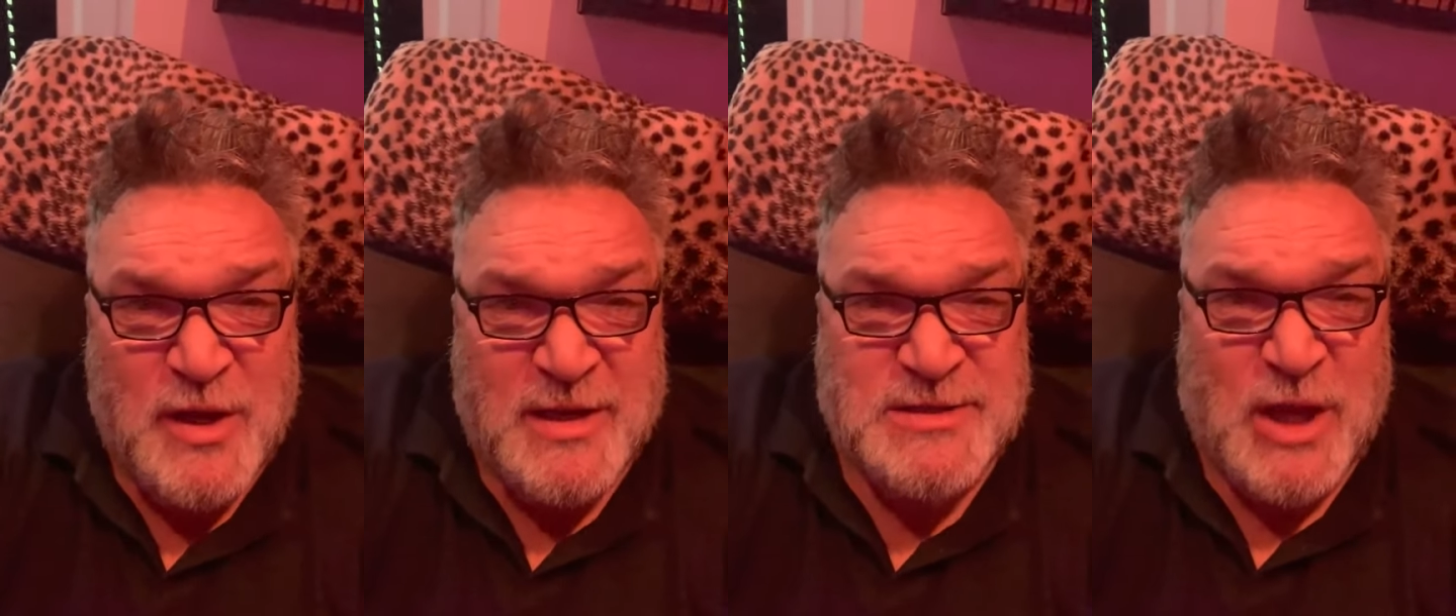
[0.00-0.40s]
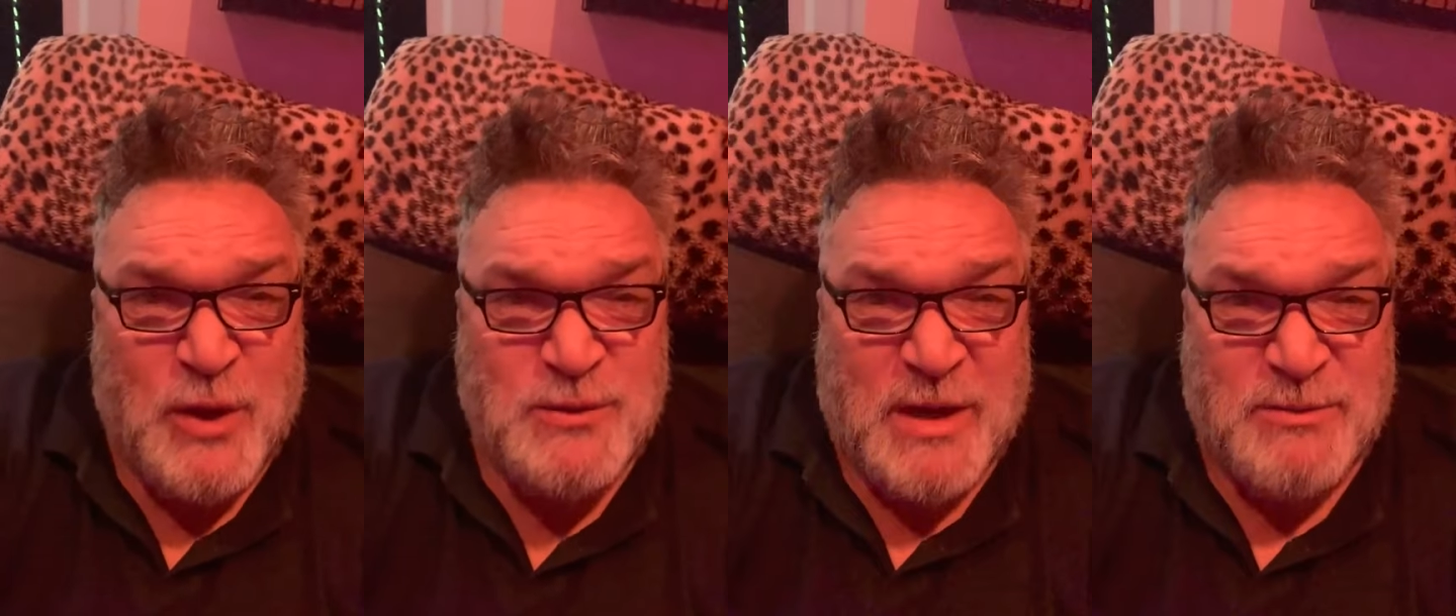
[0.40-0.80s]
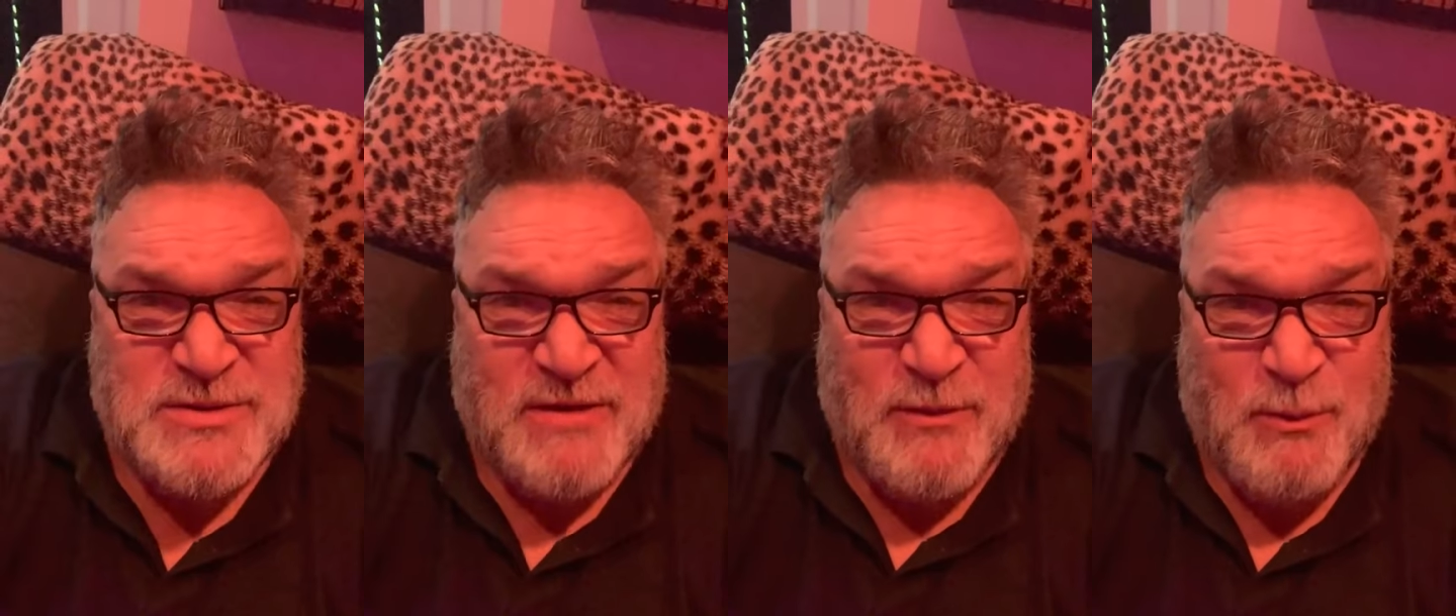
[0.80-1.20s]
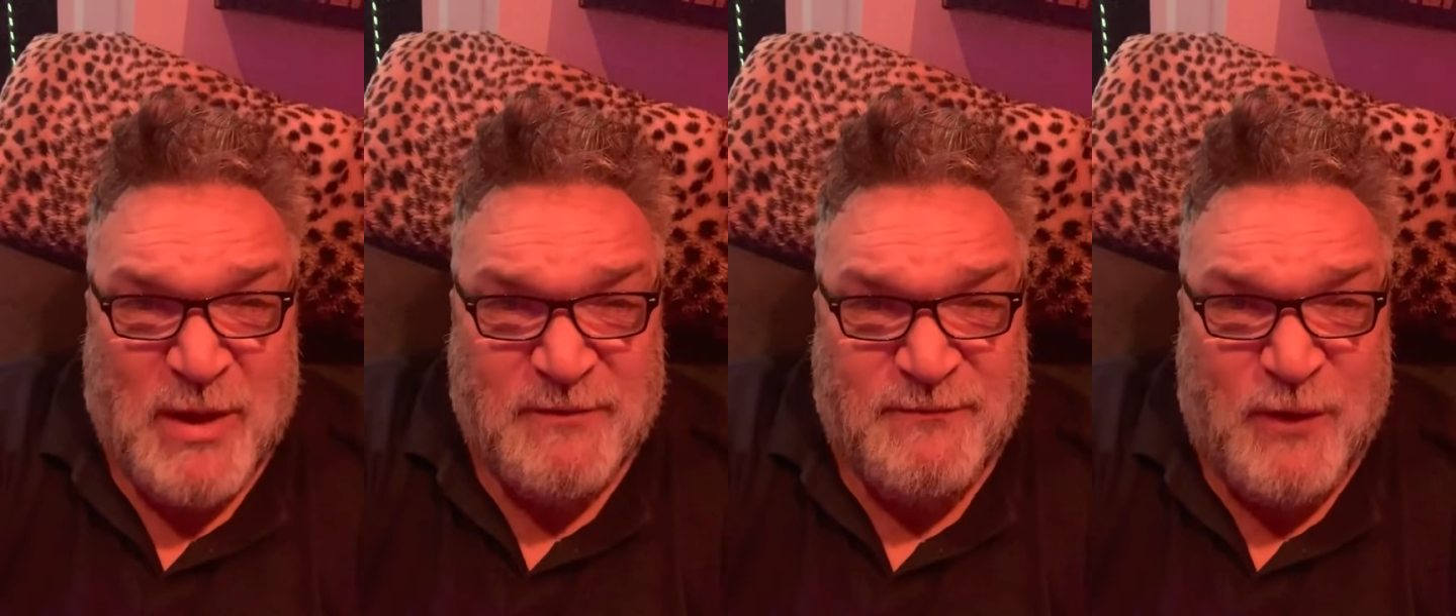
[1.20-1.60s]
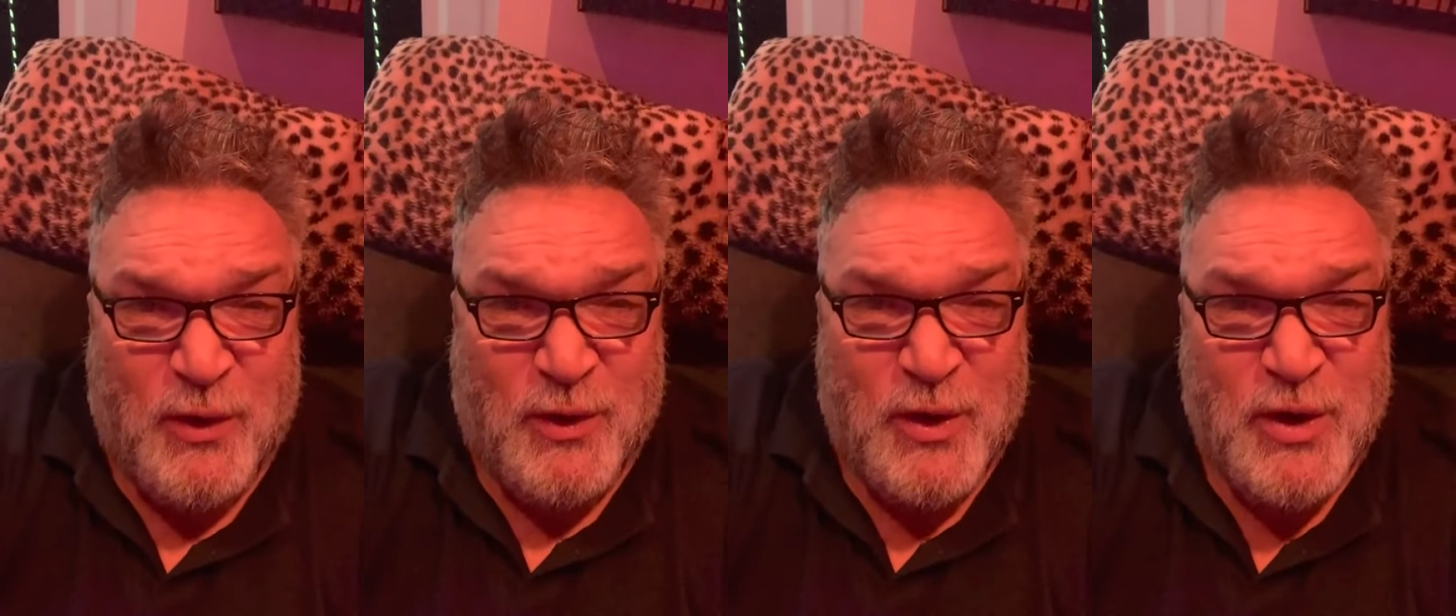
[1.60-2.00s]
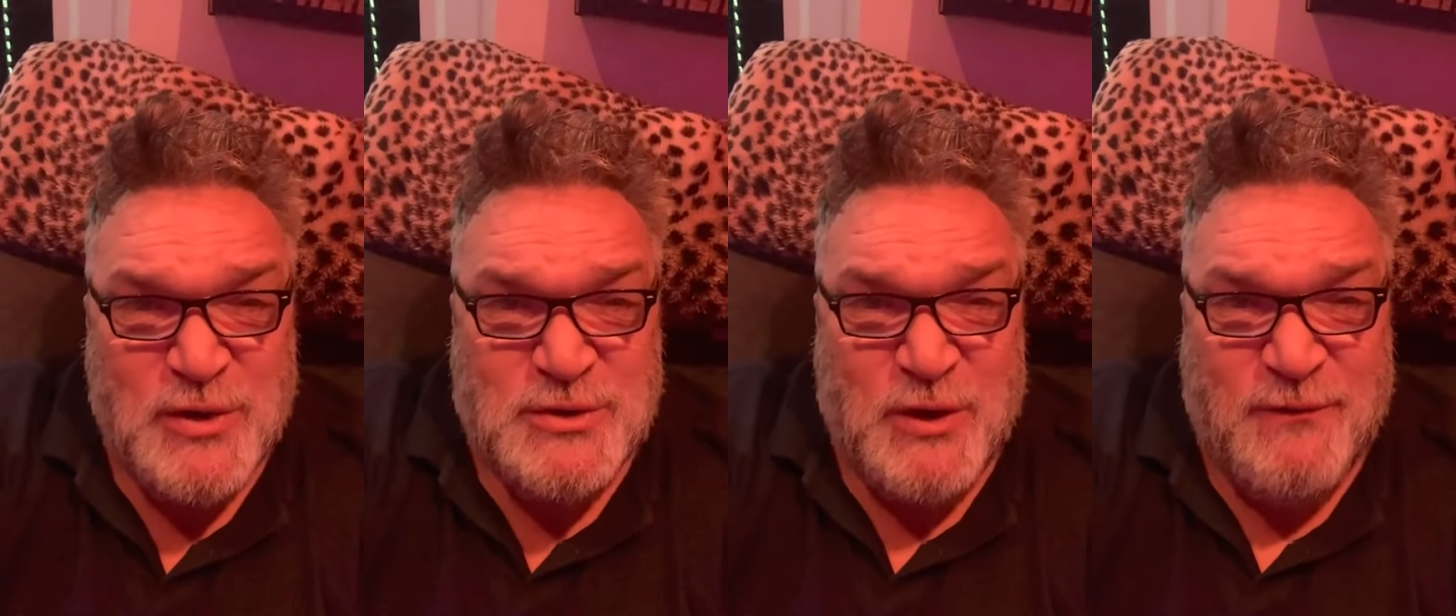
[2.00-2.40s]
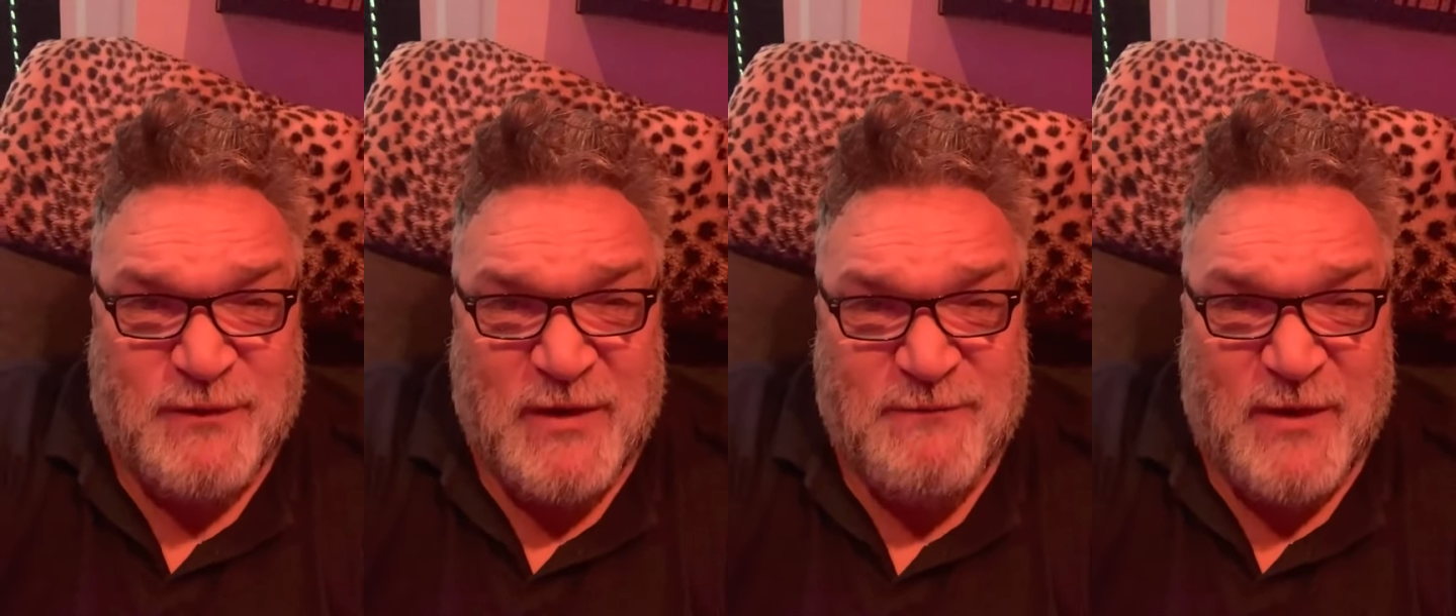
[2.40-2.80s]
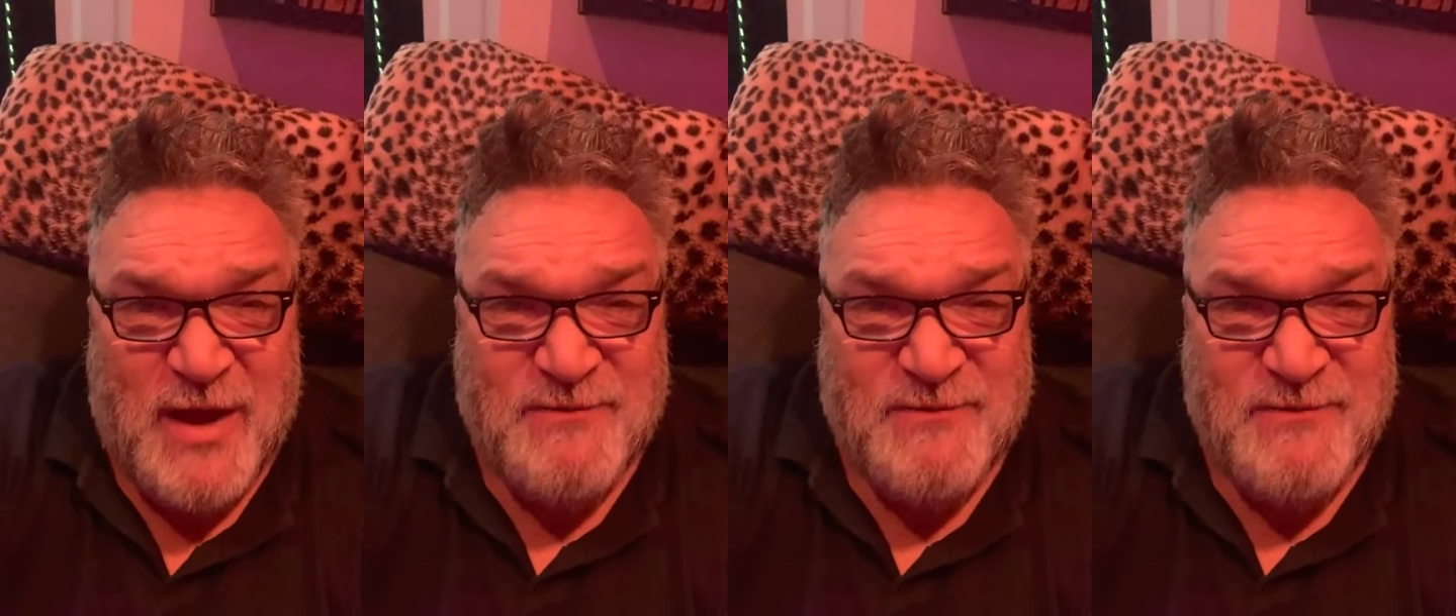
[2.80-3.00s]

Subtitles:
That's 07714 235